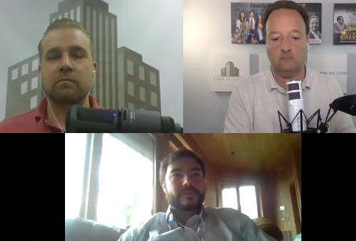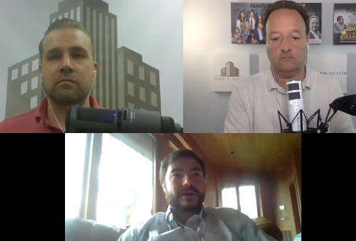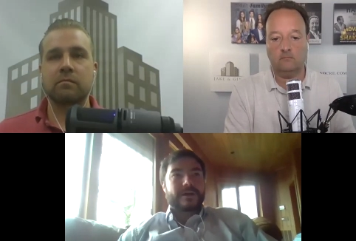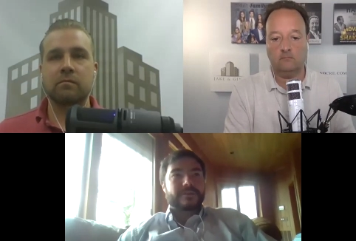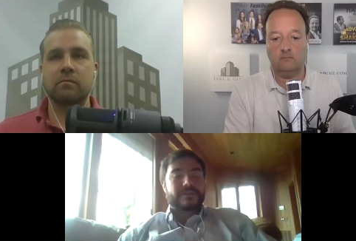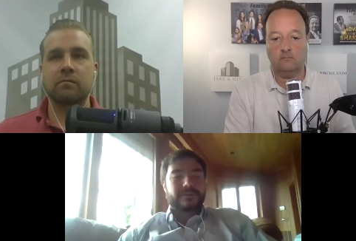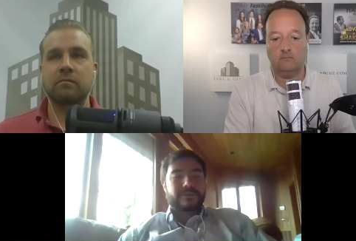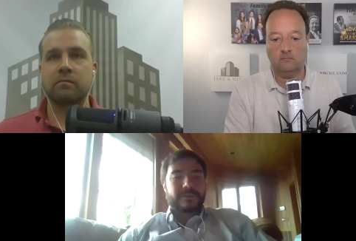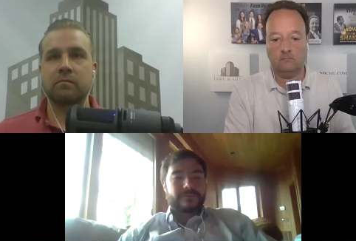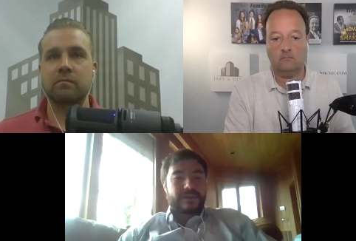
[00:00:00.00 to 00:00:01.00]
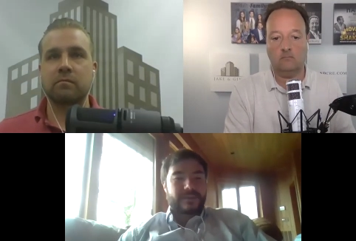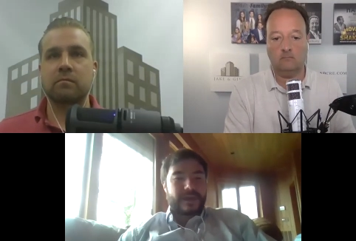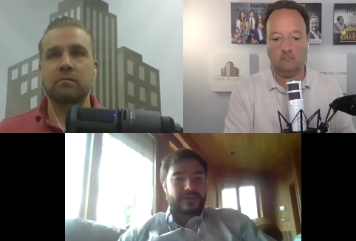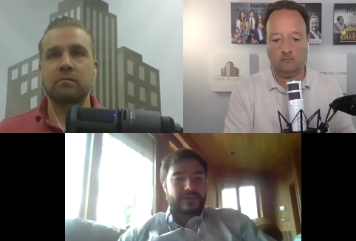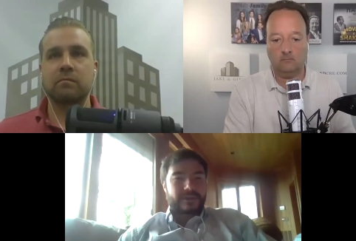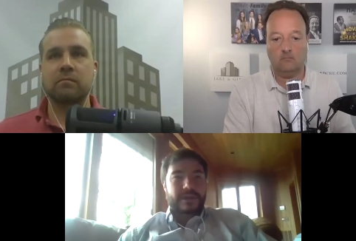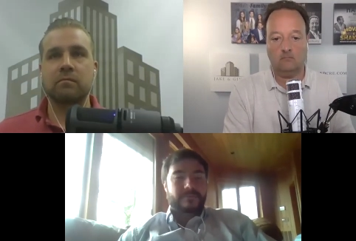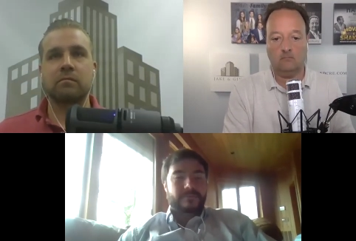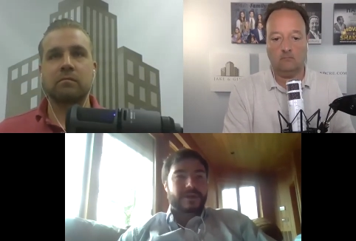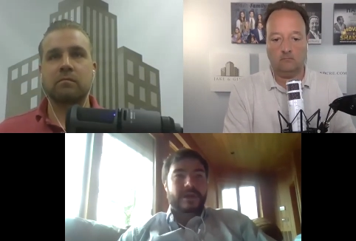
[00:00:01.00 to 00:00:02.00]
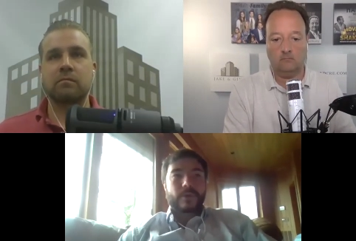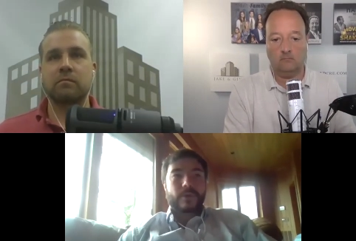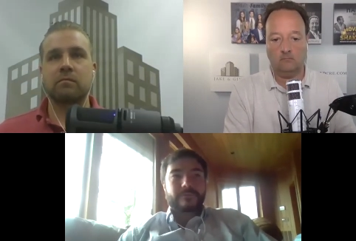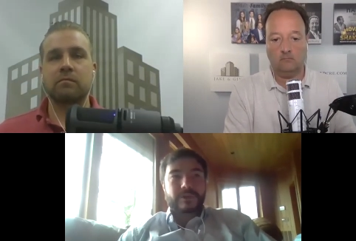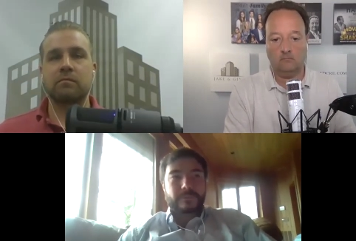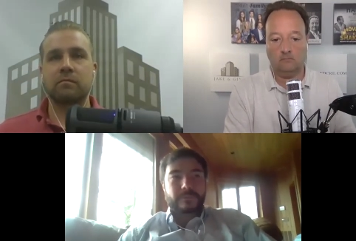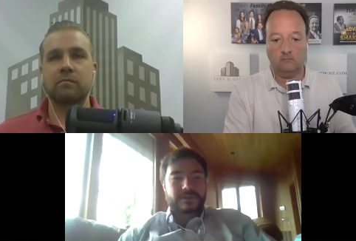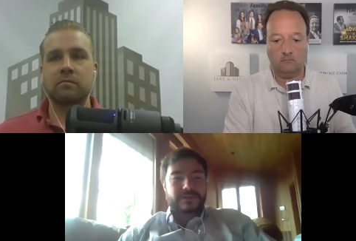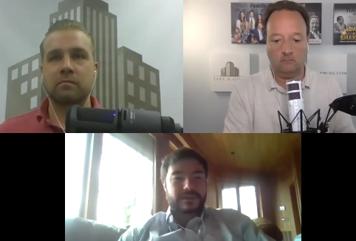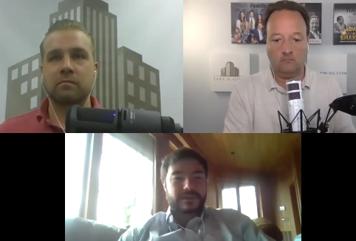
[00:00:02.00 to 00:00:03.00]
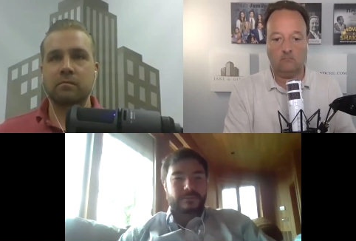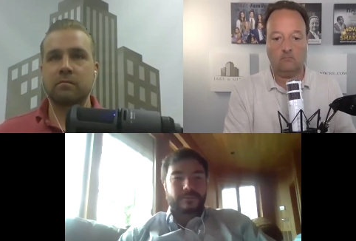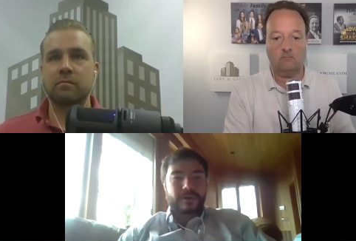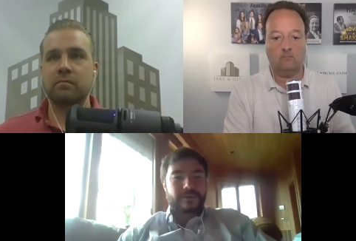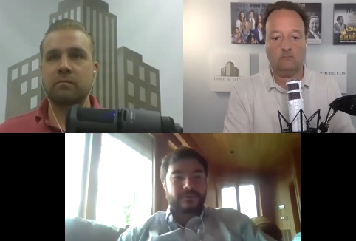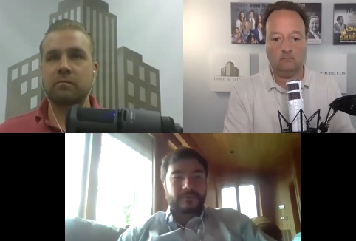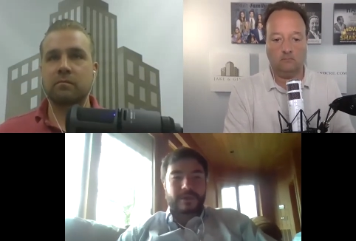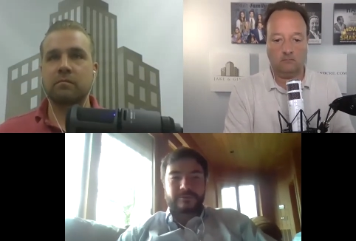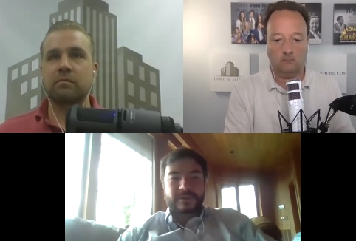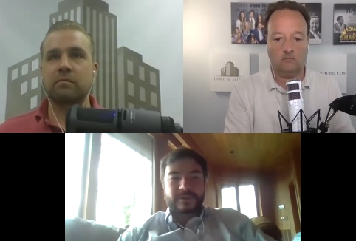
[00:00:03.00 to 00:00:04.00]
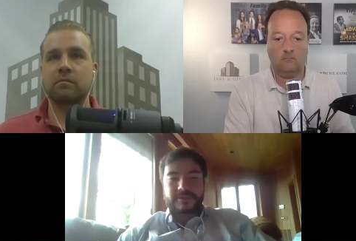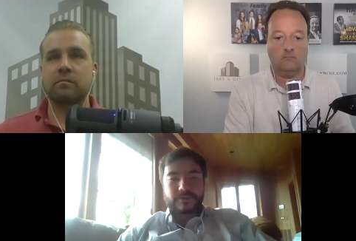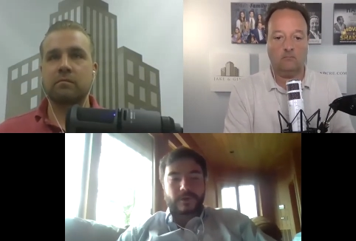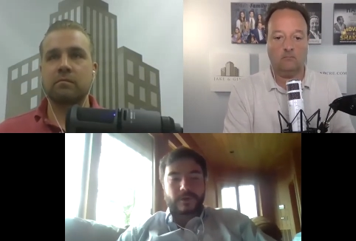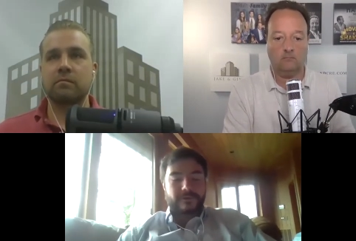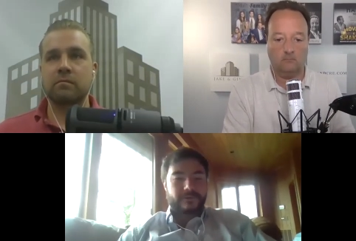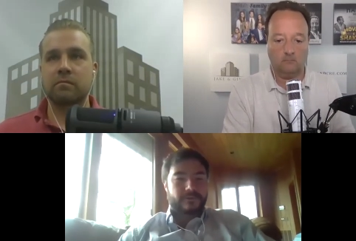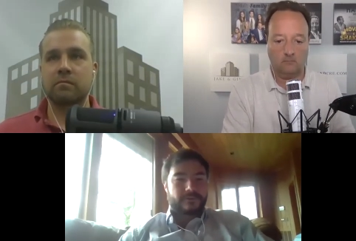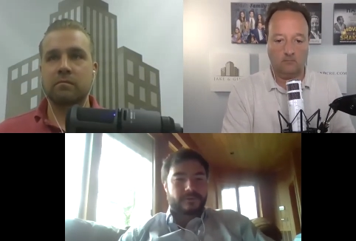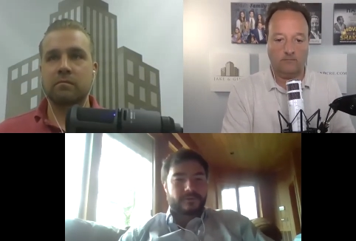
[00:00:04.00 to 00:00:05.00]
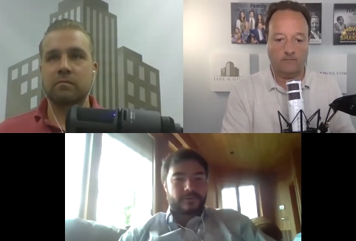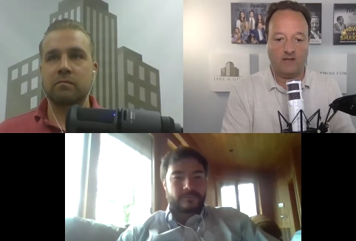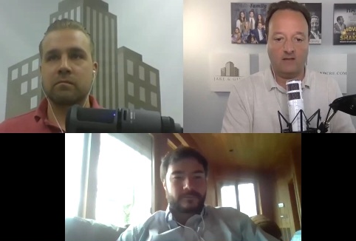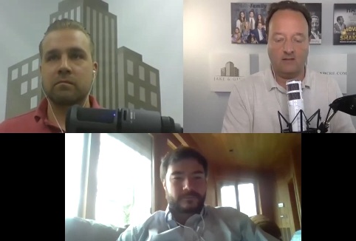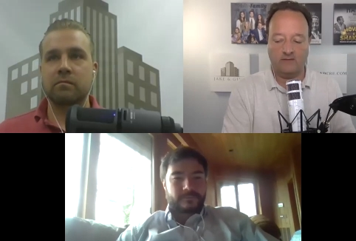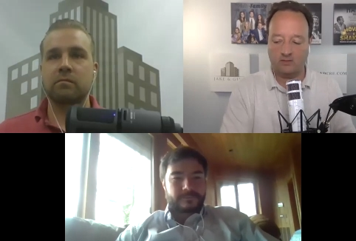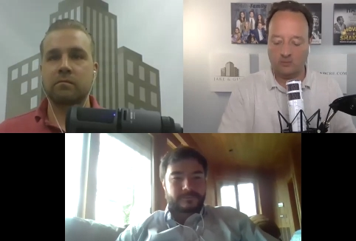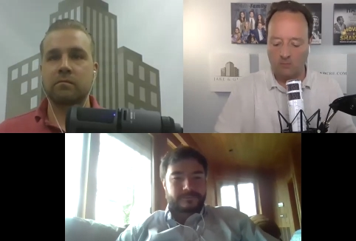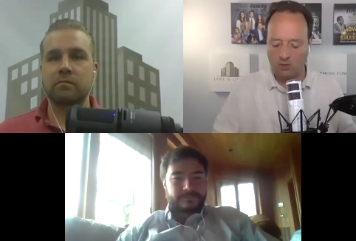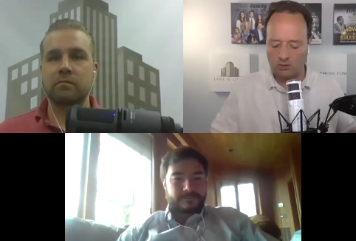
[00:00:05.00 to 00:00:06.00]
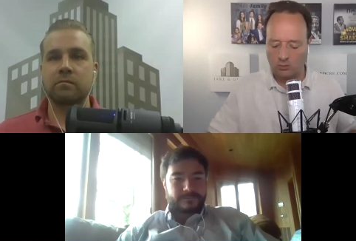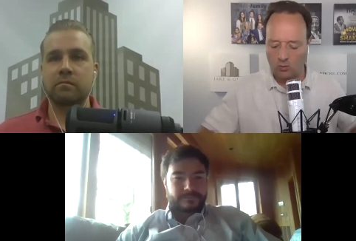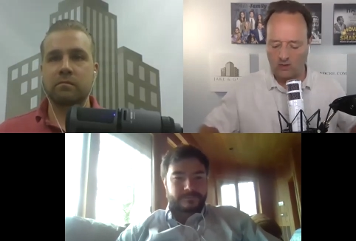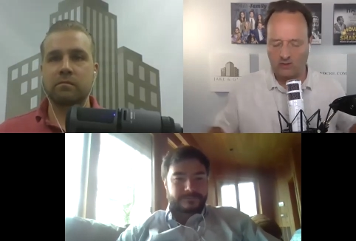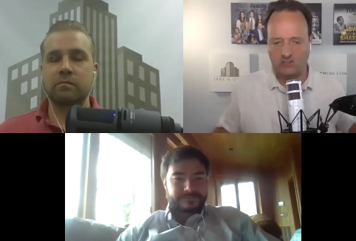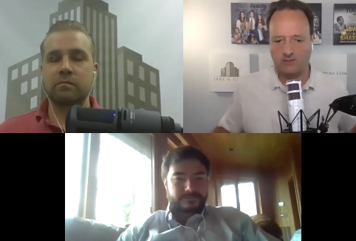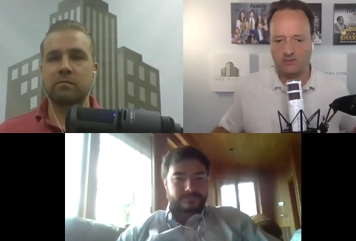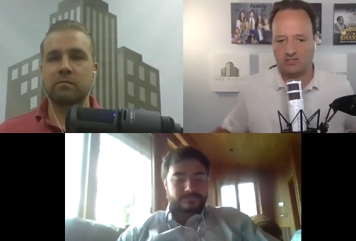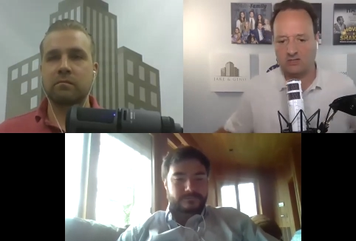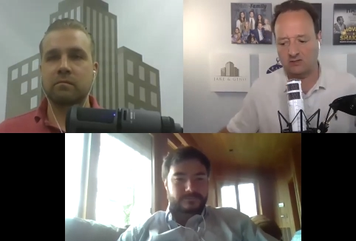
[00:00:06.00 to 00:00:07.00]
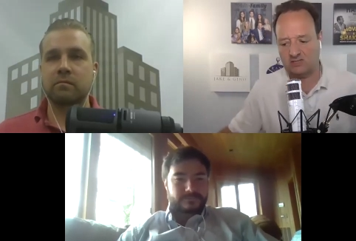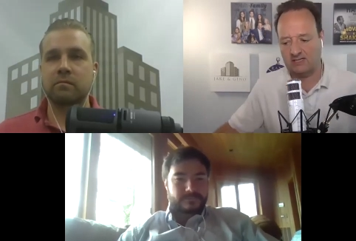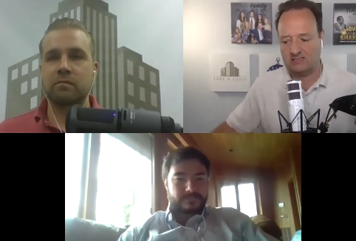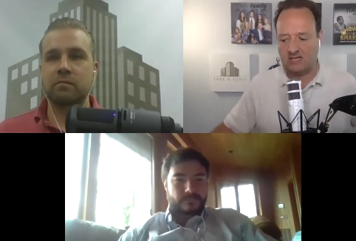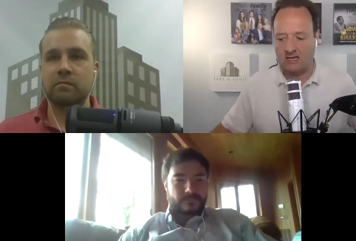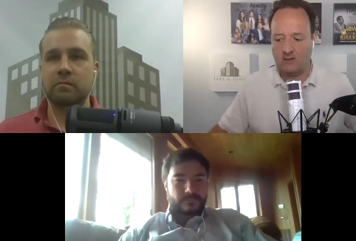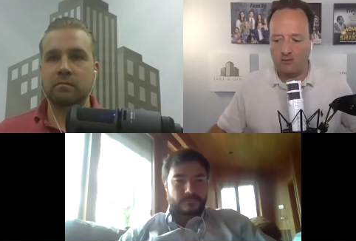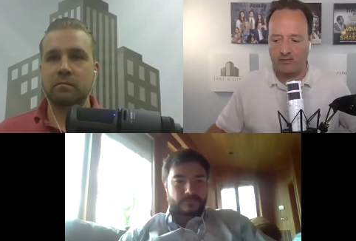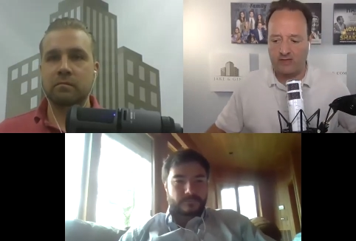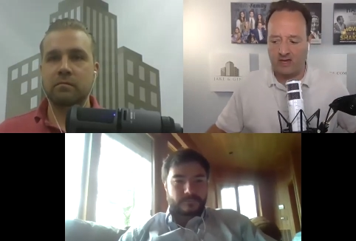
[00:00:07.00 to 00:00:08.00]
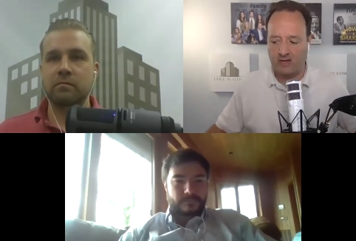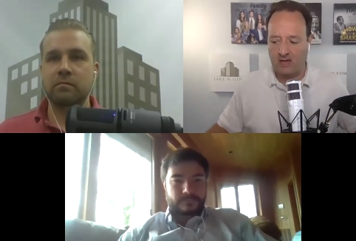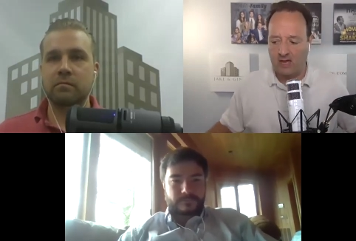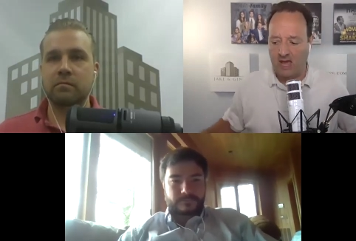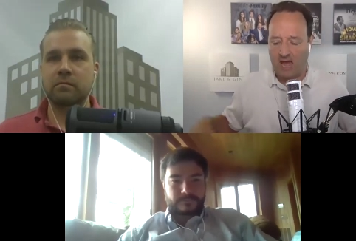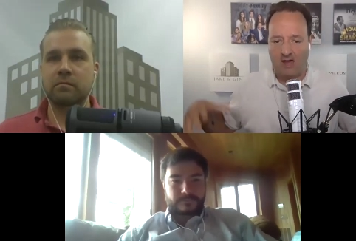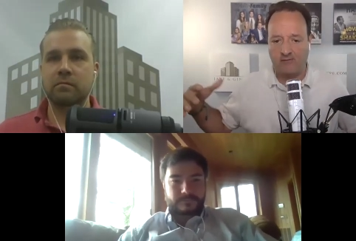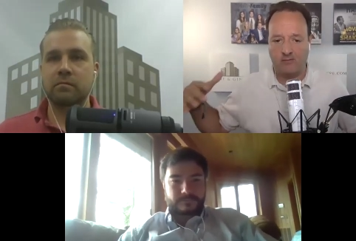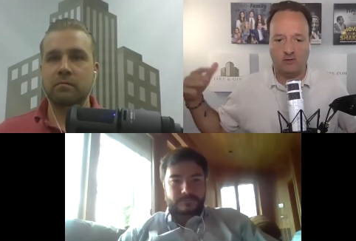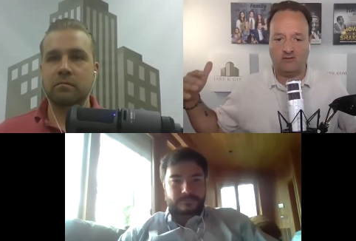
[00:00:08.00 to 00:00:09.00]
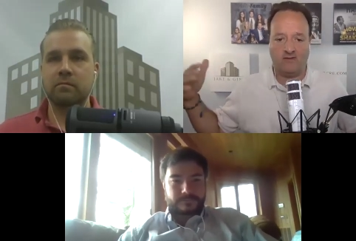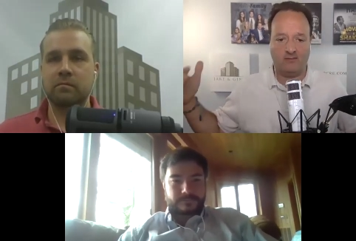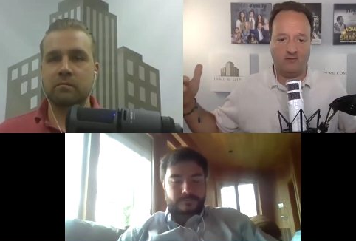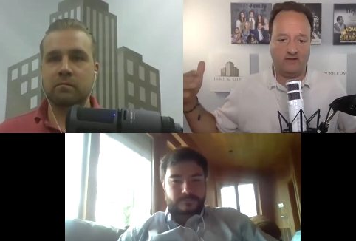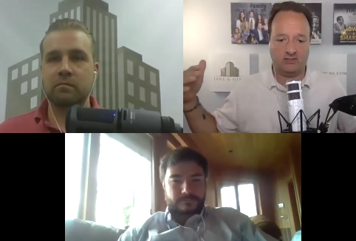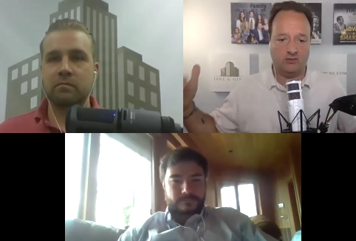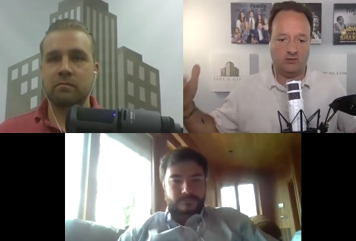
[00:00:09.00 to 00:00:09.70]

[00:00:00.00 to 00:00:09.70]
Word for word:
Speaker 1: about this, has been fantastic. And I can bring my wife with me, and she can participate as
Speaker 2: much as she wants. I love it. So Marshall, what are some of the skill sets that you think every multifamily investor